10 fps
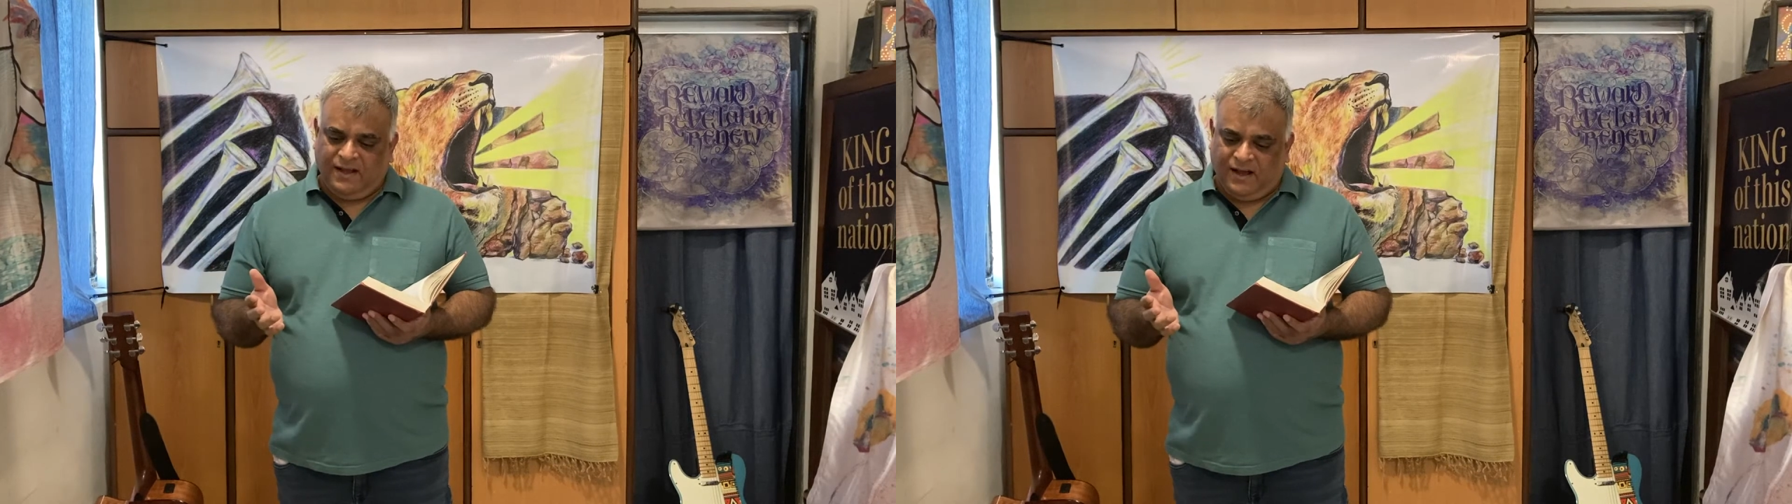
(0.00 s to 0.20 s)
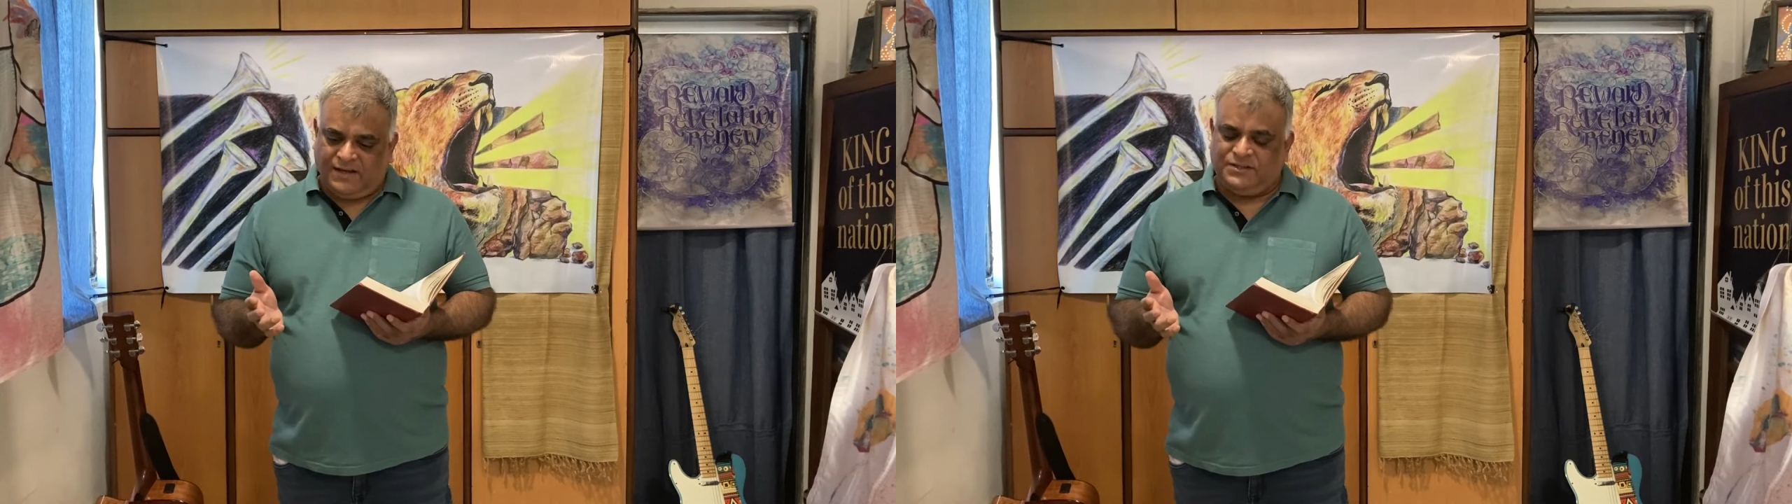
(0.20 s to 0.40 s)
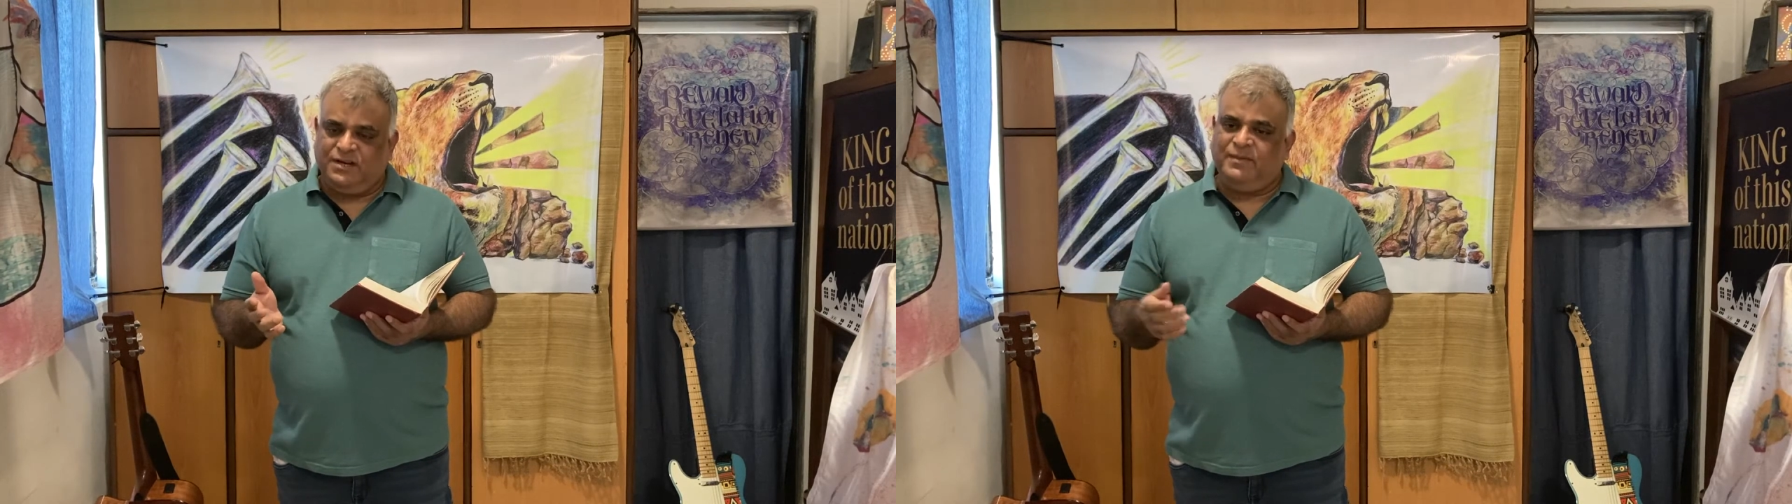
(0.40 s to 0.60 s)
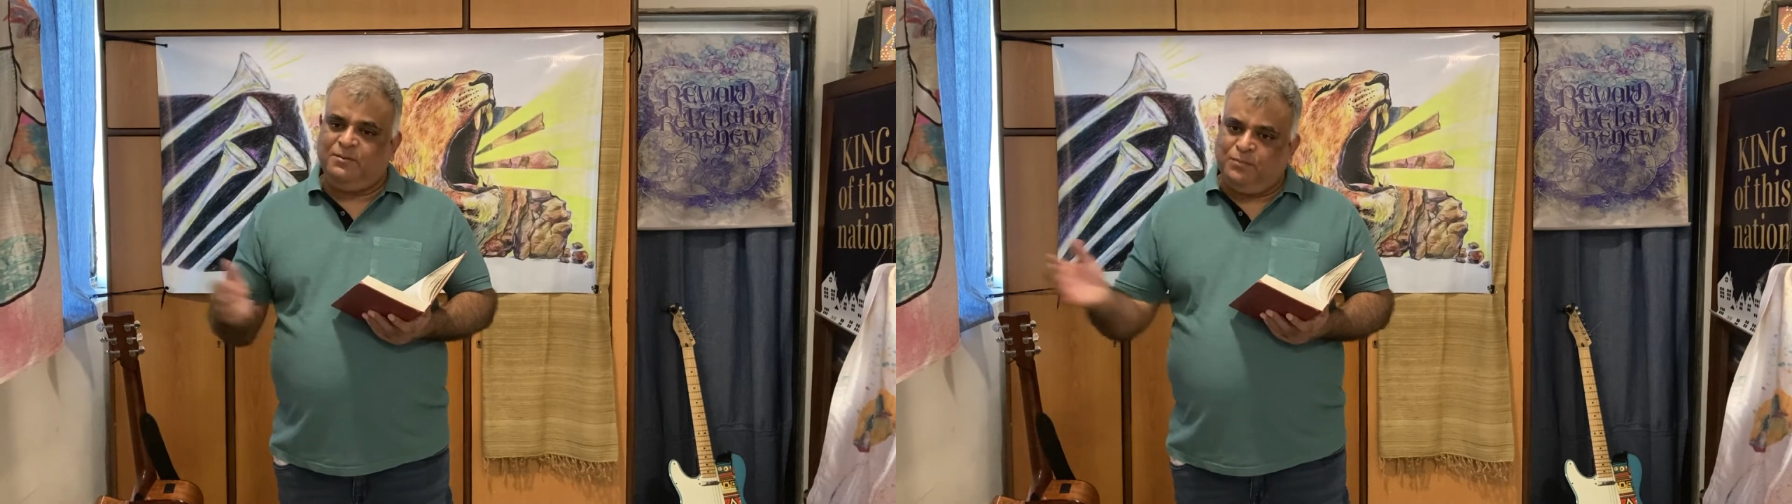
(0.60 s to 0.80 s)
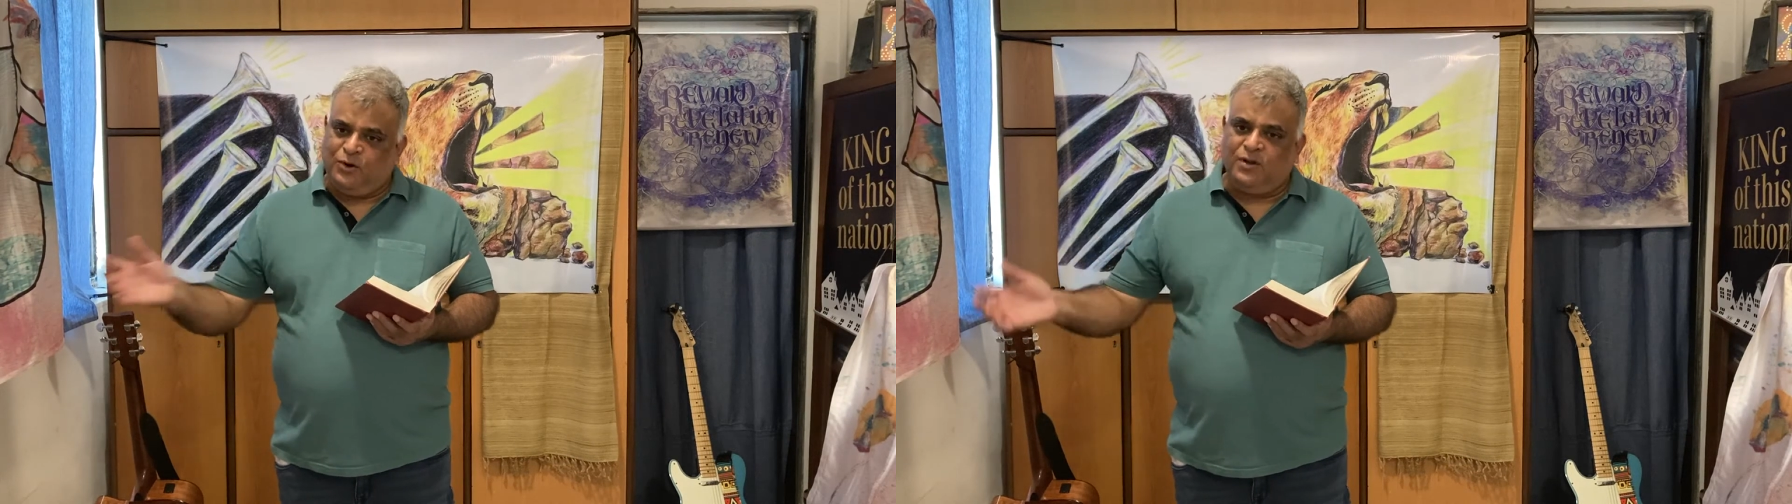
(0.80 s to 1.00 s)
ashram
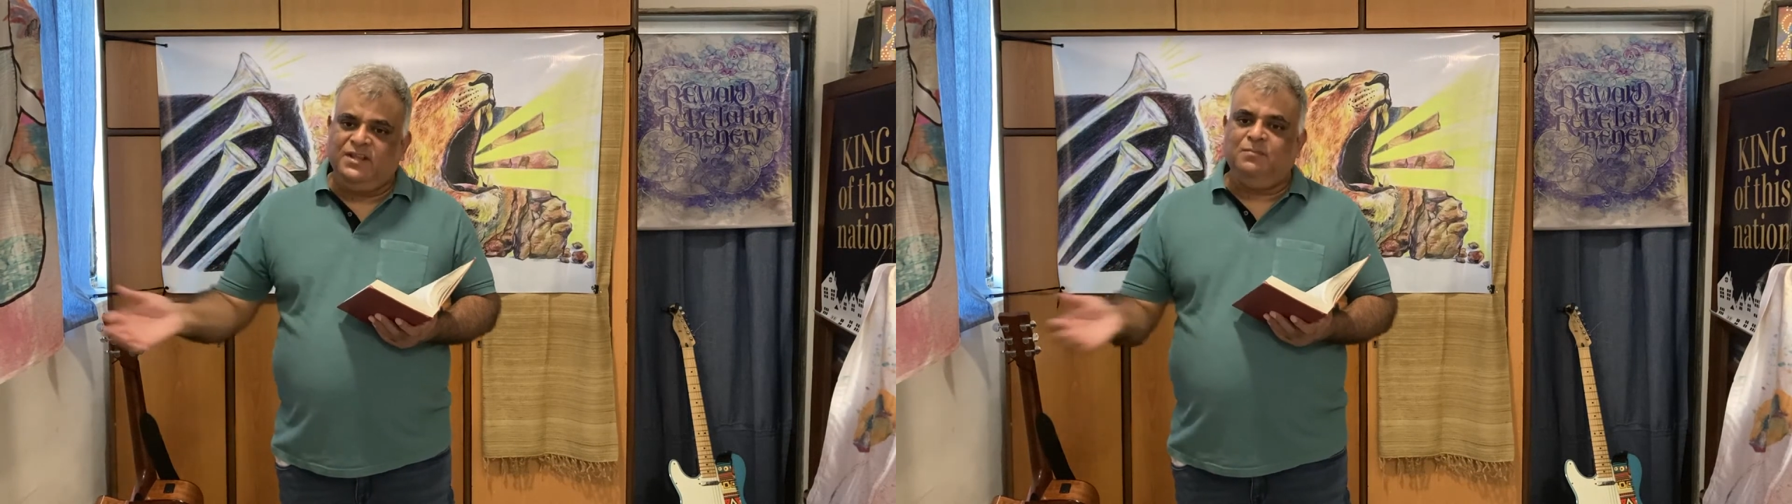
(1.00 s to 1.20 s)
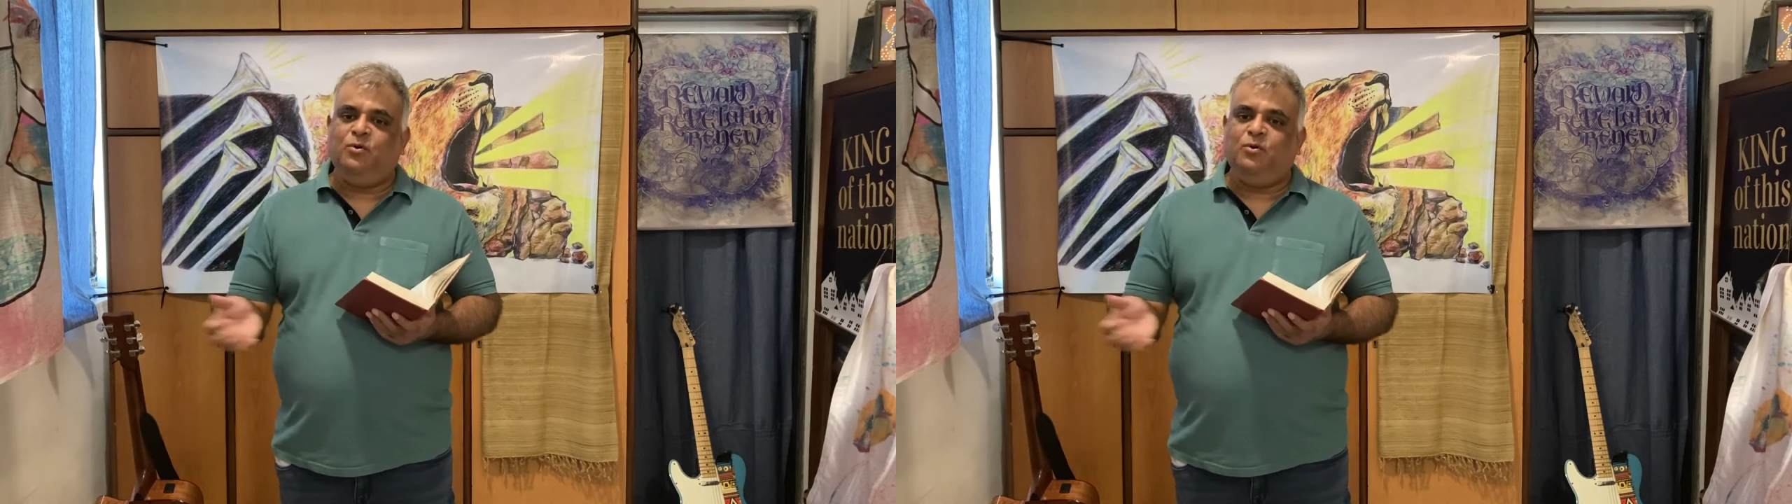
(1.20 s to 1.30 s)
and brought this